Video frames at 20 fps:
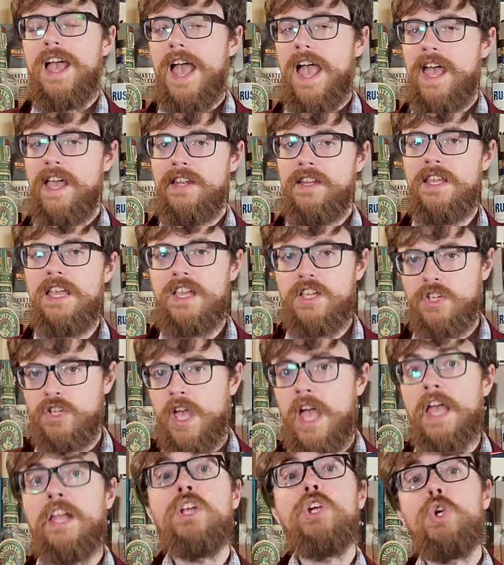and
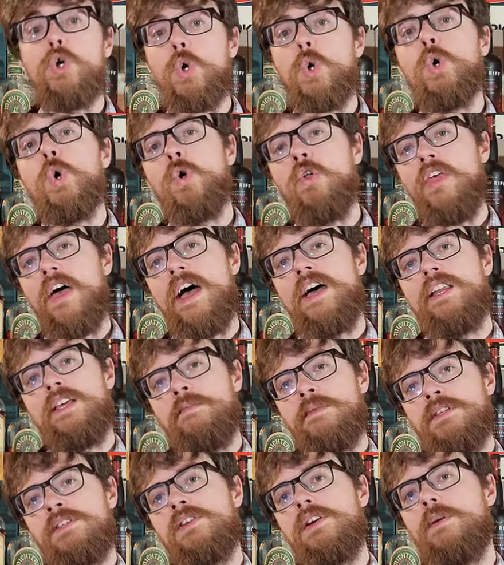Google that
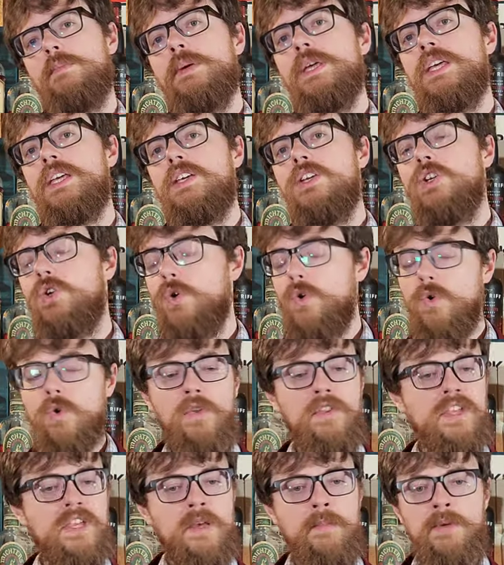MSRP.
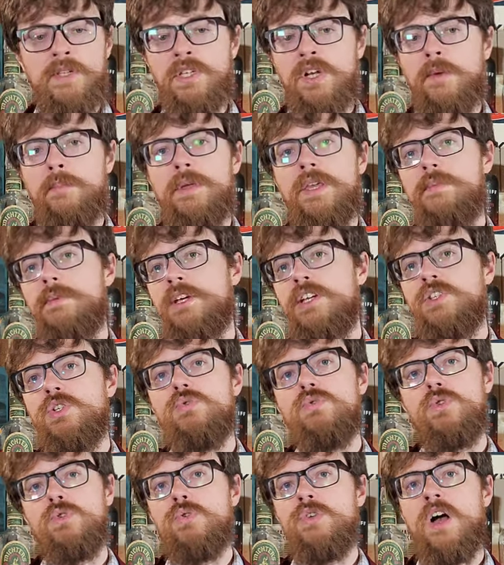Google the MSRP because
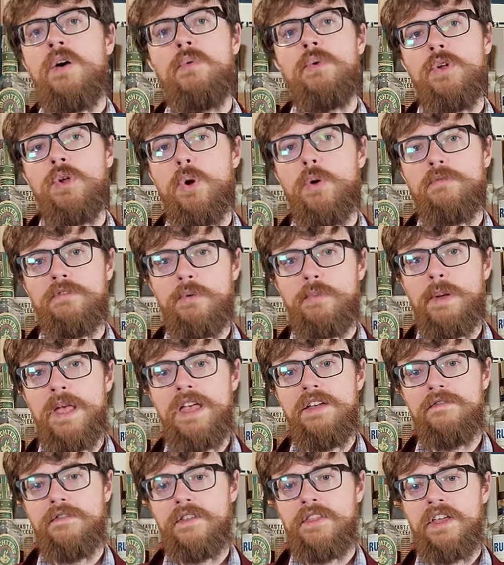you do not want to
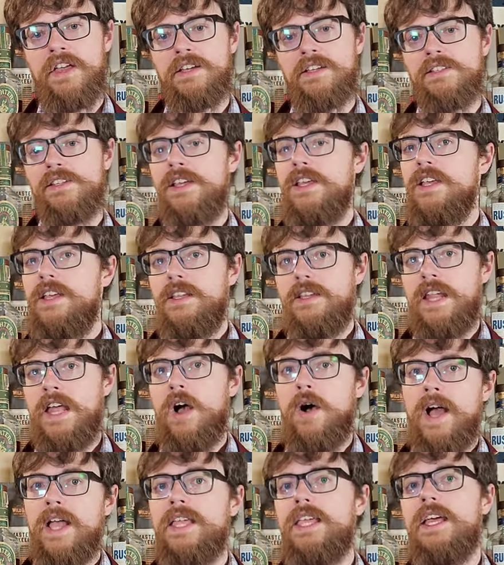overpay for things.
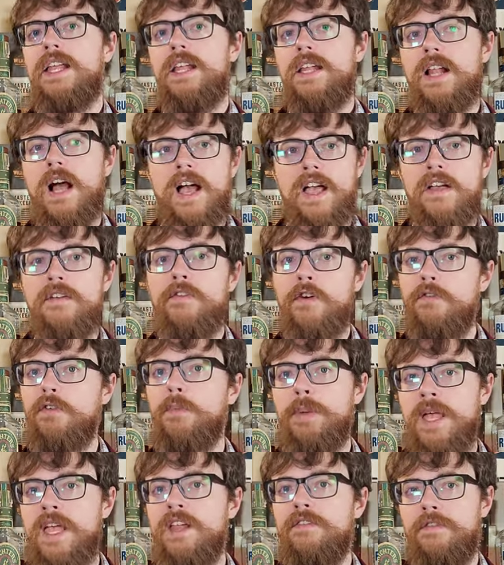Now, I get it. I have
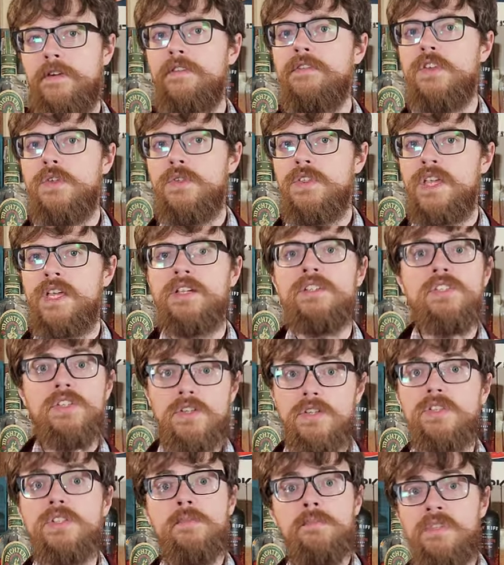overpaid for a few things.
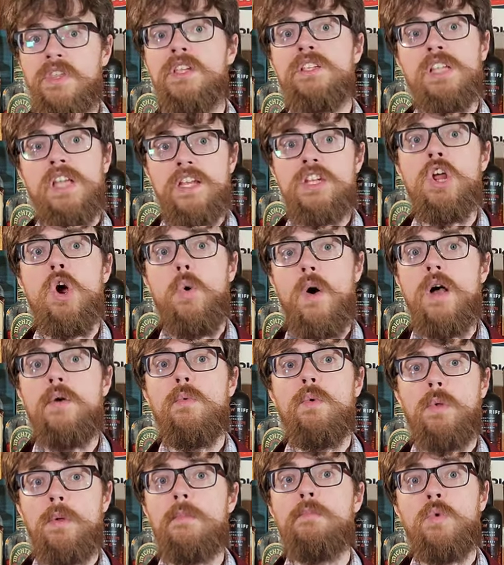There's some things I know I
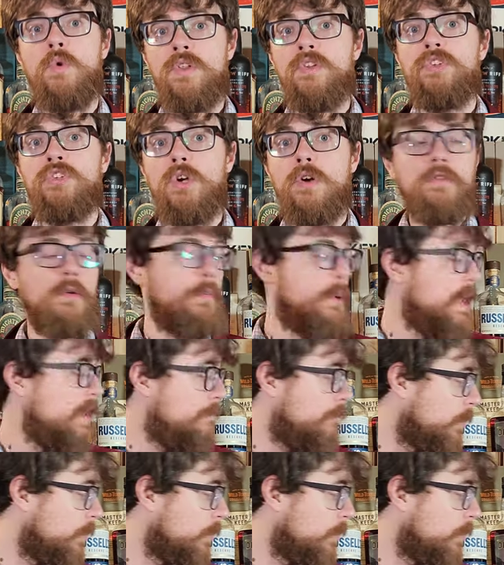am willing to overpay